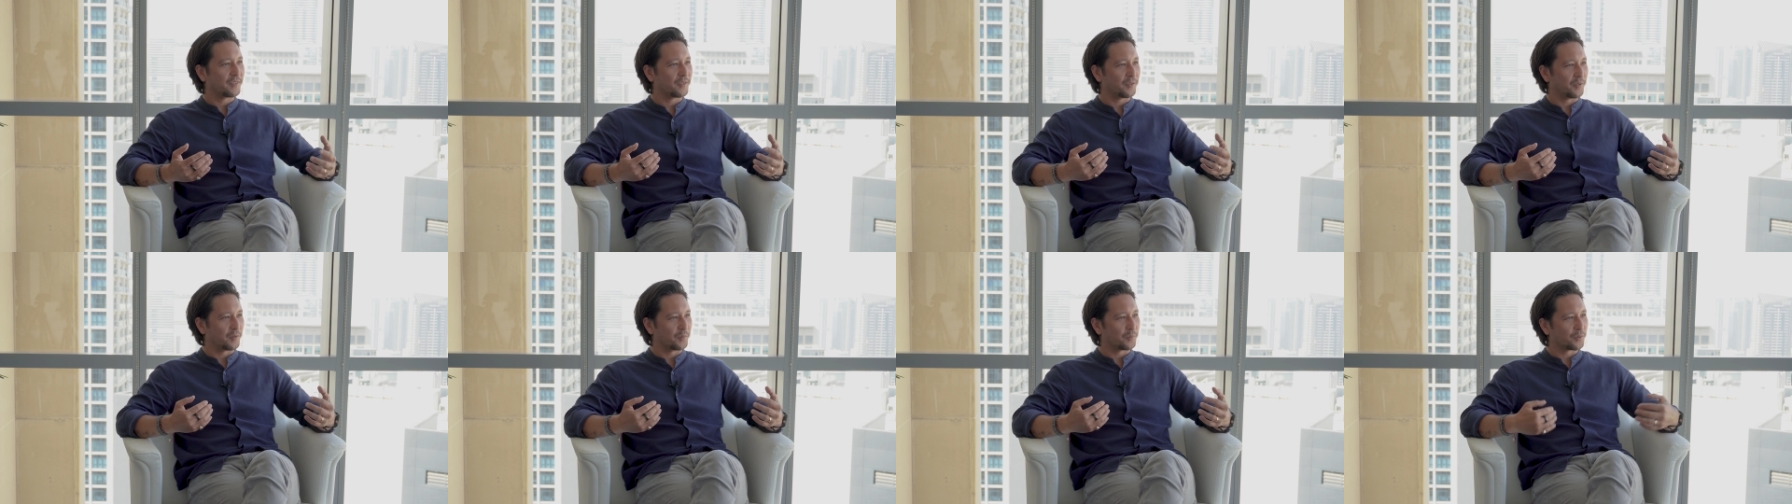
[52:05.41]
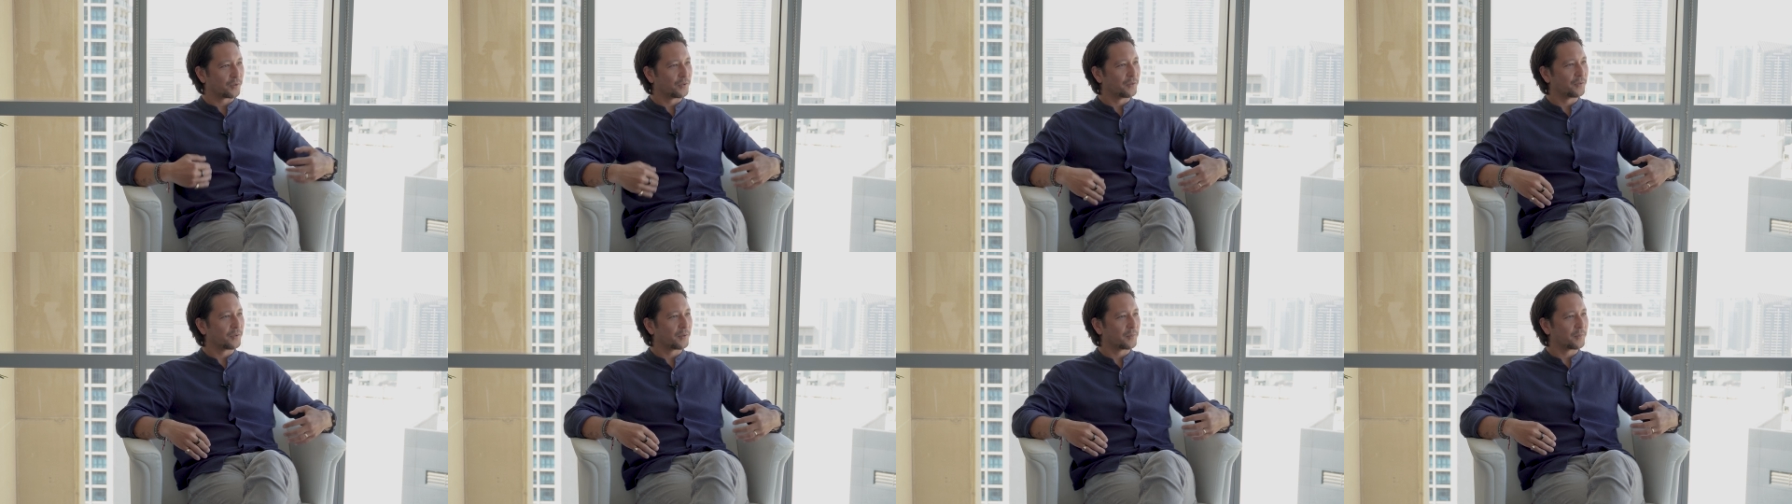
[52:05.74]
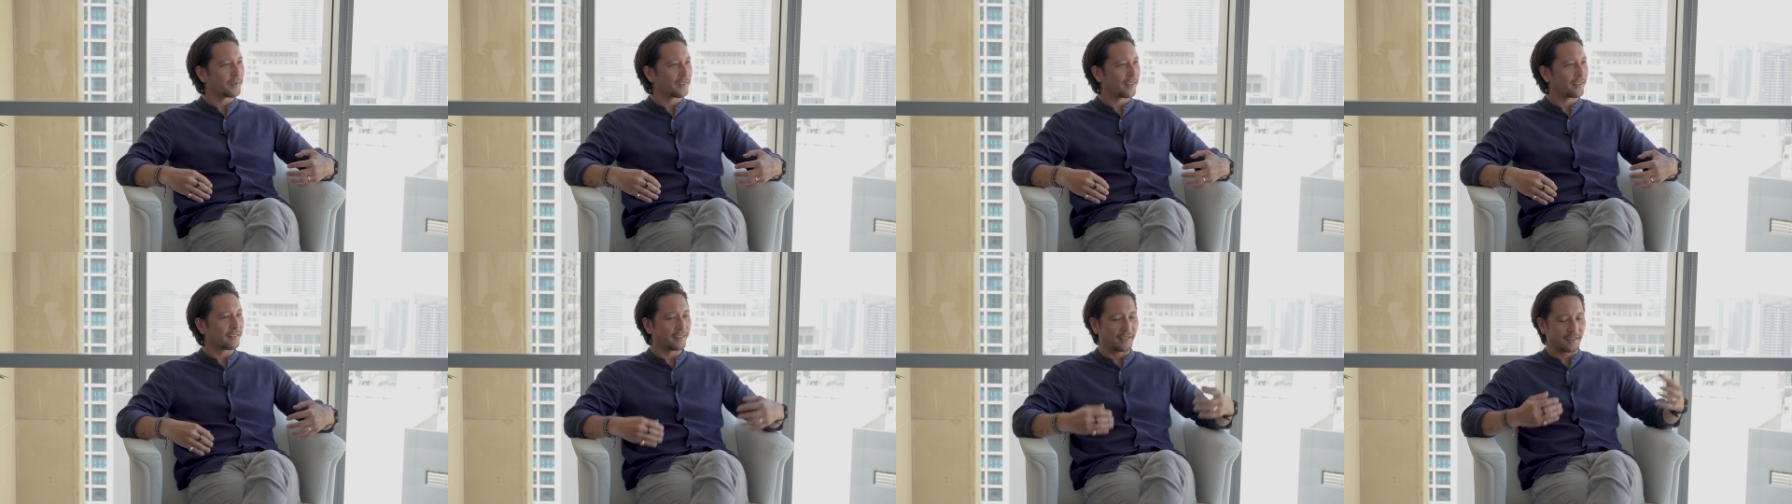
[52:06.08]
to improve
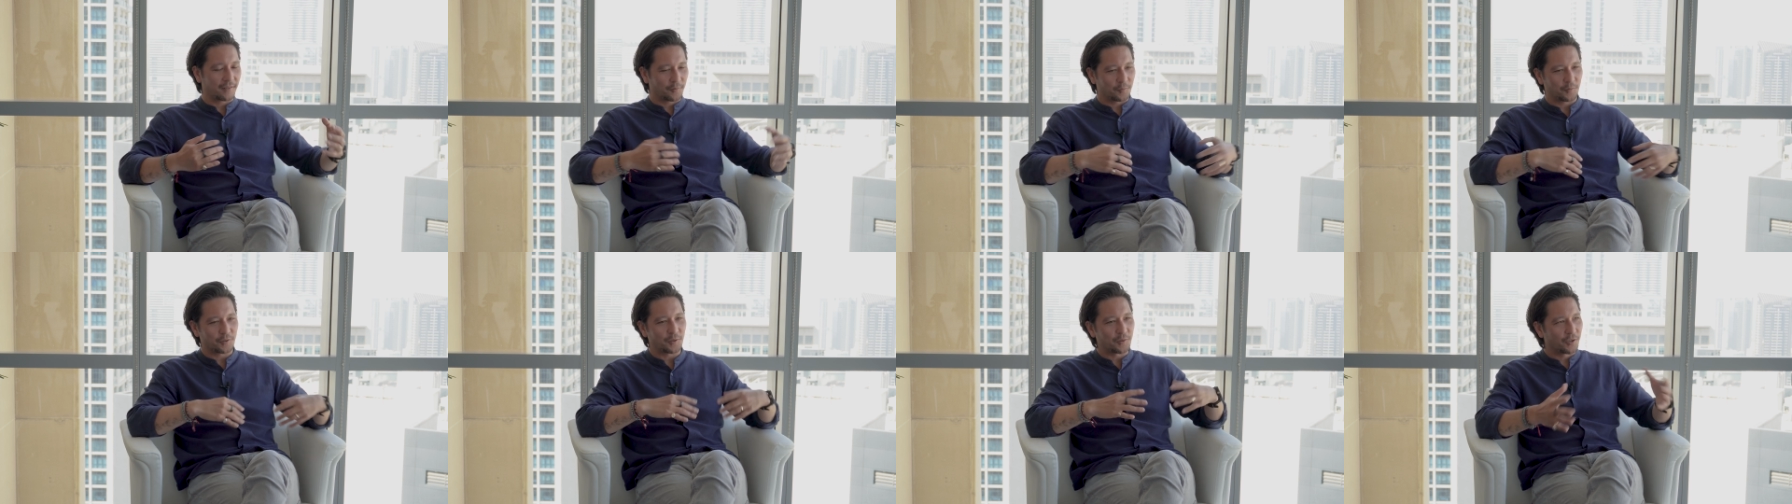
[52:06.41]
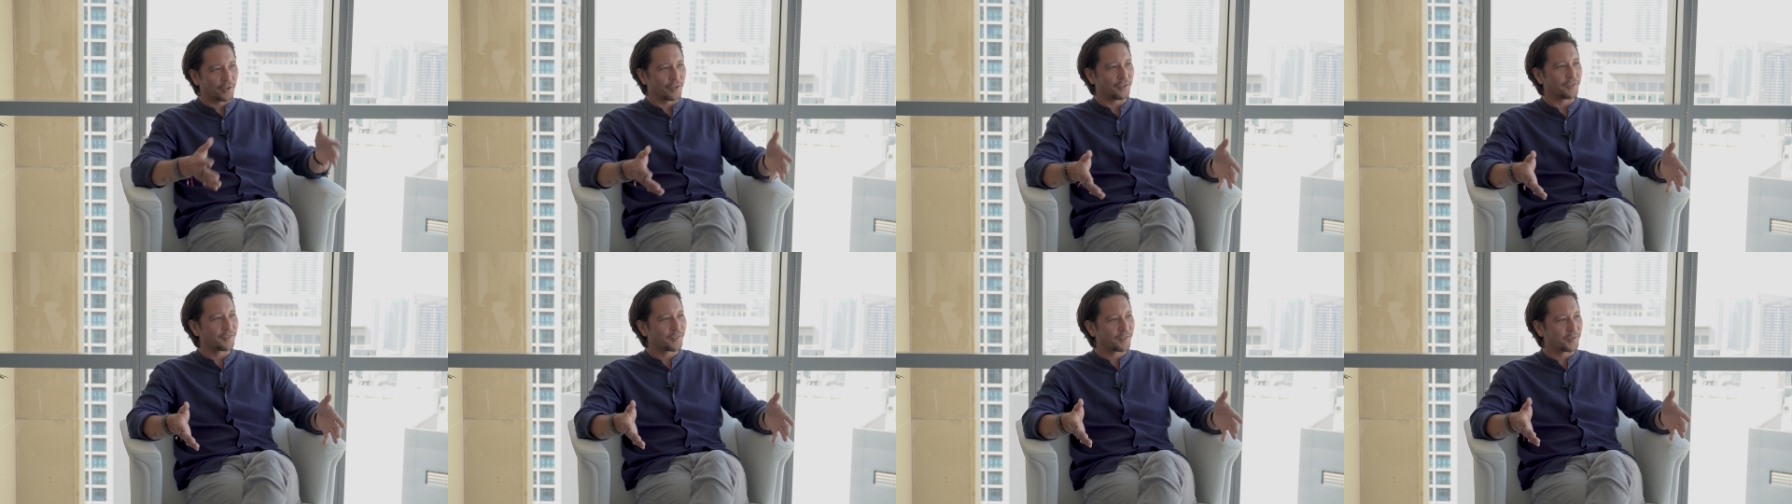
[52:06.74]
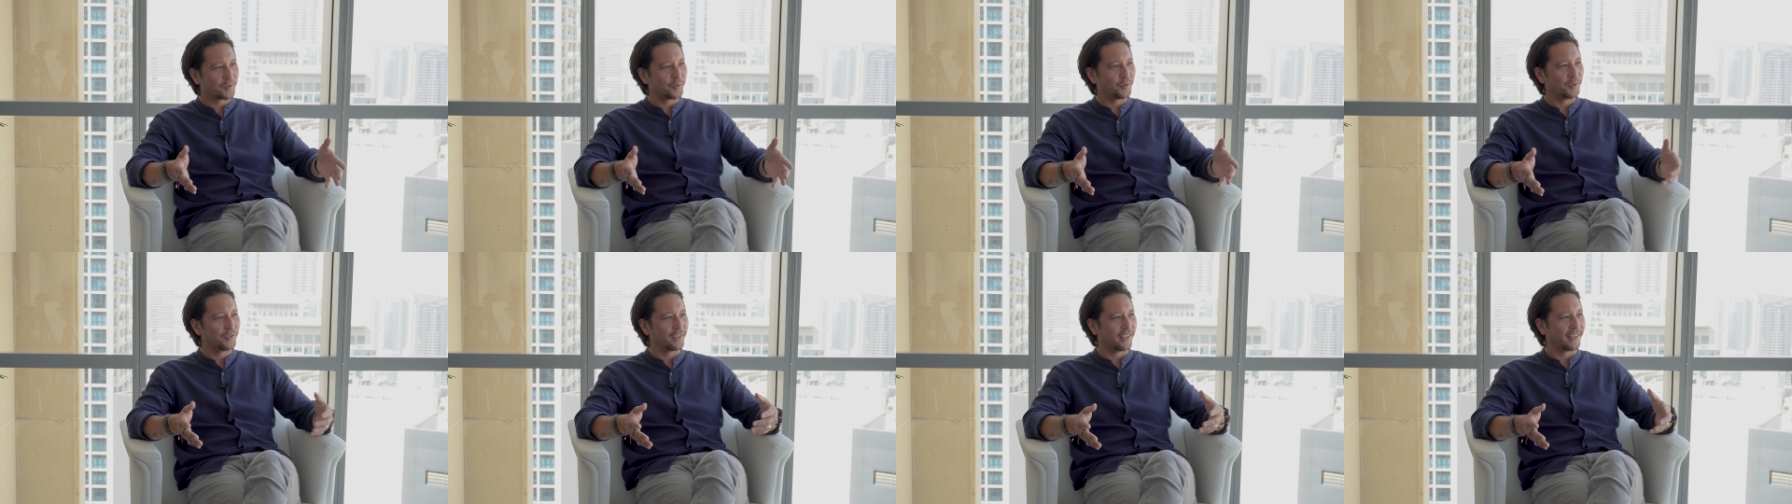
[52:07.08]
themselves. Like when you go in
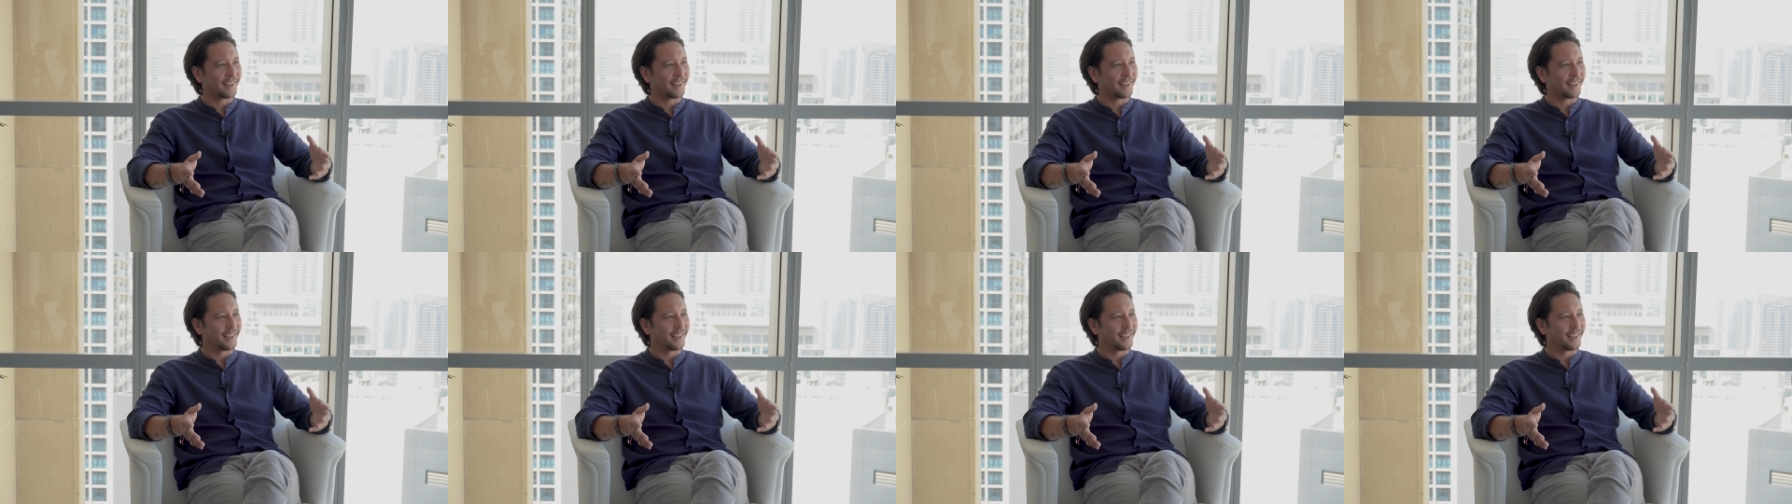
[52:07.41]
school,